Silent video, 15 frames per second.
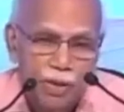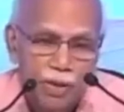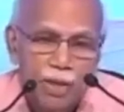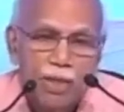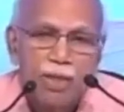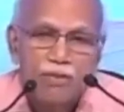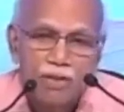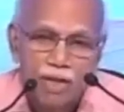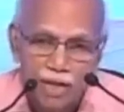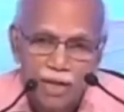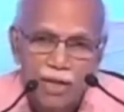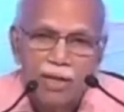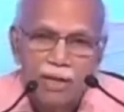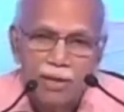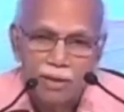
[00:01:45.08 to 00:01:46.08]
He's an
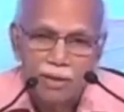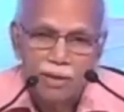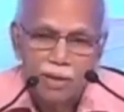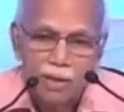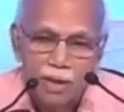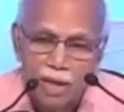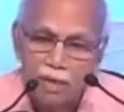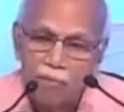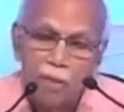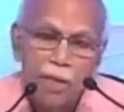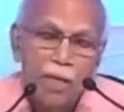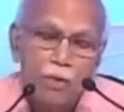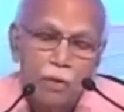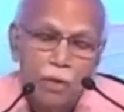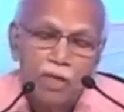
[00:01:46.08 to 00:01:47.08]
Indian, a
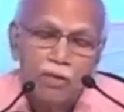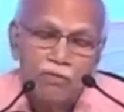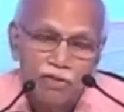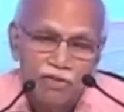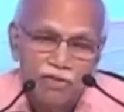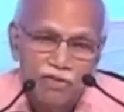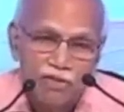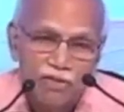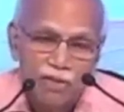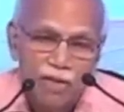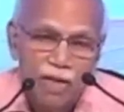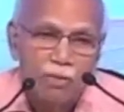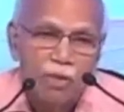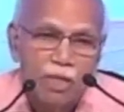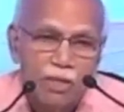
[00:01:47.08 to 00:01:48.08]
big quantum physicist,
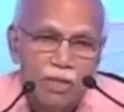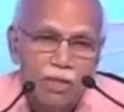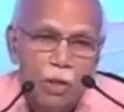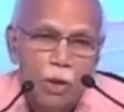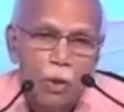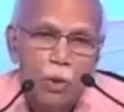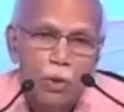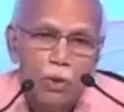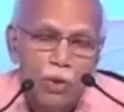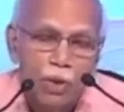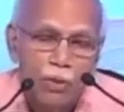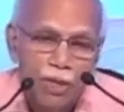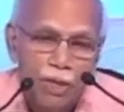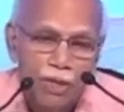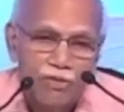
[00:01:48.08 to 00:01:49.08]
Amit
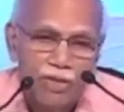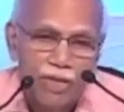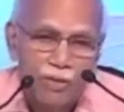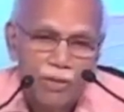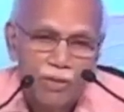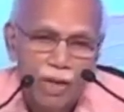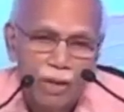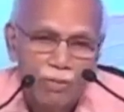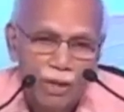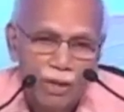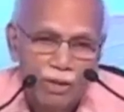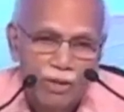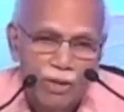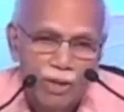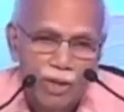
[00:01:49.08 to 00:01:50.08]
Goswami. His name is Amit,
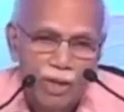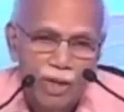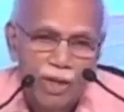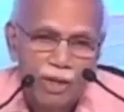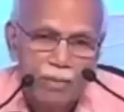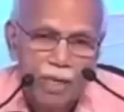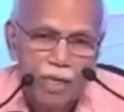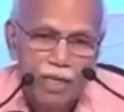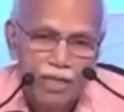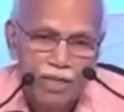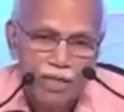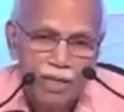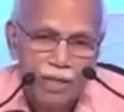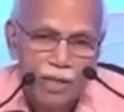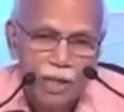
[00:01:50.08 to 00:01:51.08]

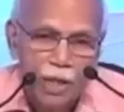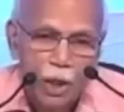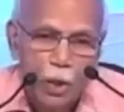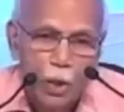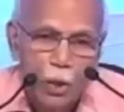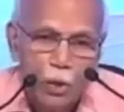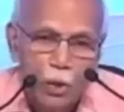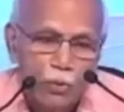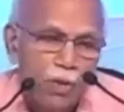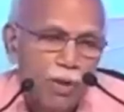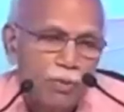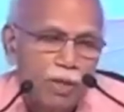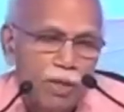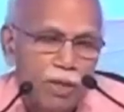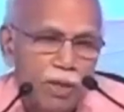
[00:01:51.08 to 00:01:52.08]
A-M-I-T,
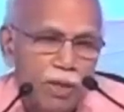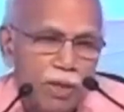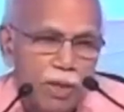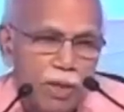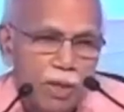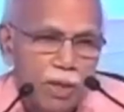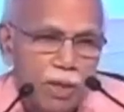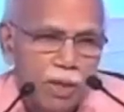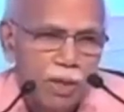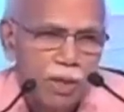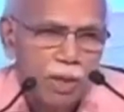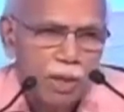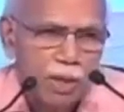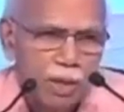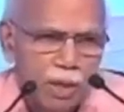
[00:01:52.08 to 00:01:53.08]
Goswami.
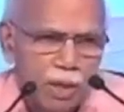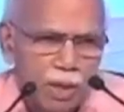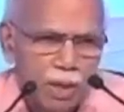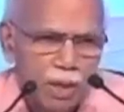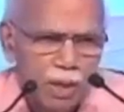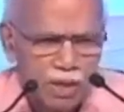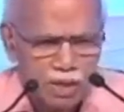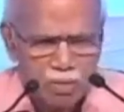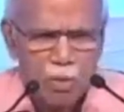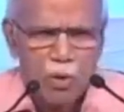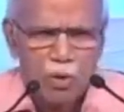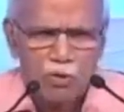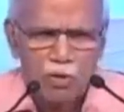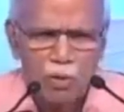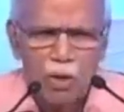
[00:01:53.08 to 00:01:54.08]
It's a
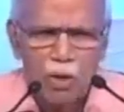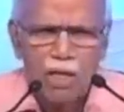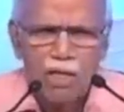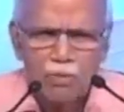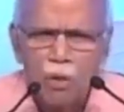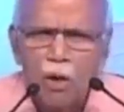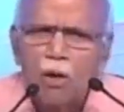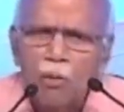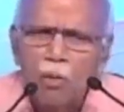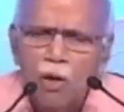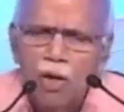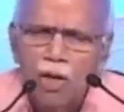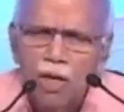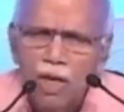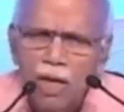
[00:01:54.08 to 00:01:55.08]
beautiful book, a small
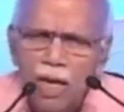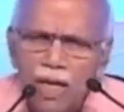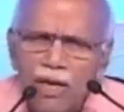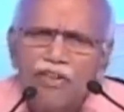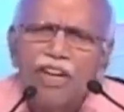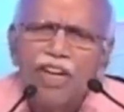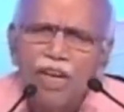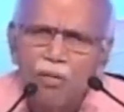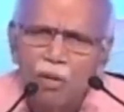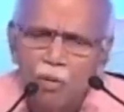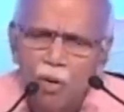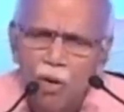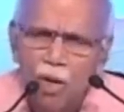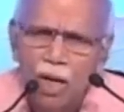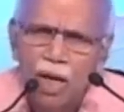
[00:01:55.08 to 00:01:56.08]
book, a readable
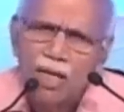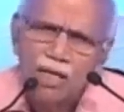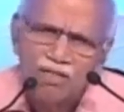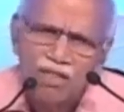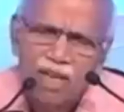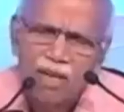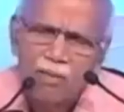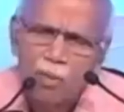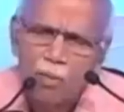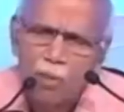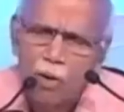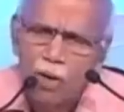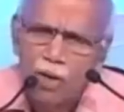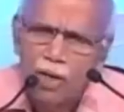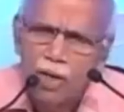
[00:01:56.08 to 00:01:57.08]
book, understandable
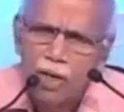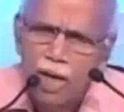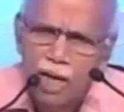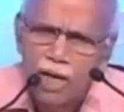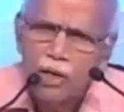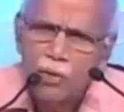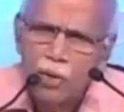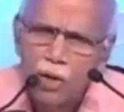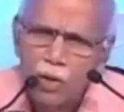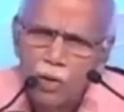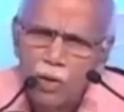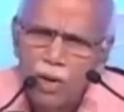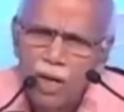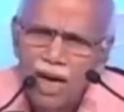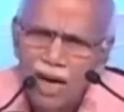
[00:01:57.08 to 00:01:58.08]
book, and you will
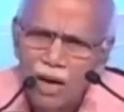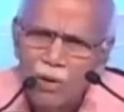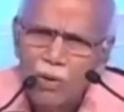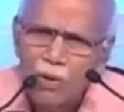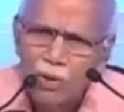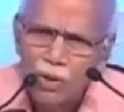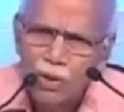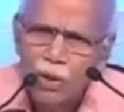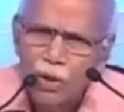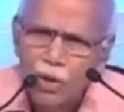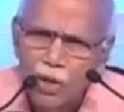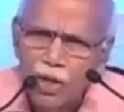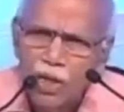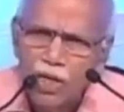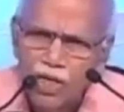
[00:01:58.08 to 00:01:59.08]
know how to cure
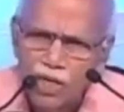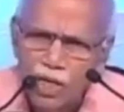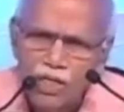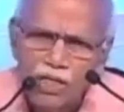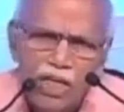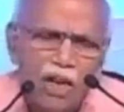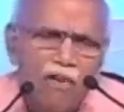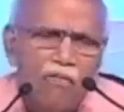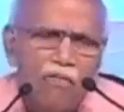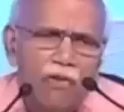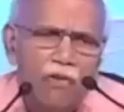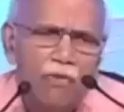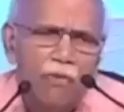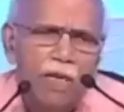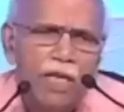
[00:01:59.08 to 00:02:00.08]
yourself
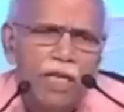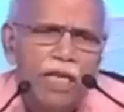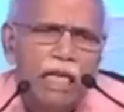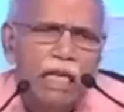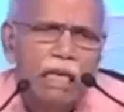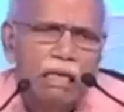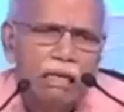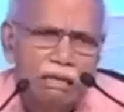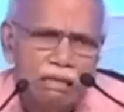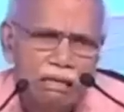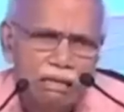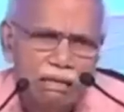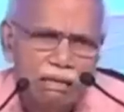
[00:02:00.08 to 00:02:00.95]
of many ills.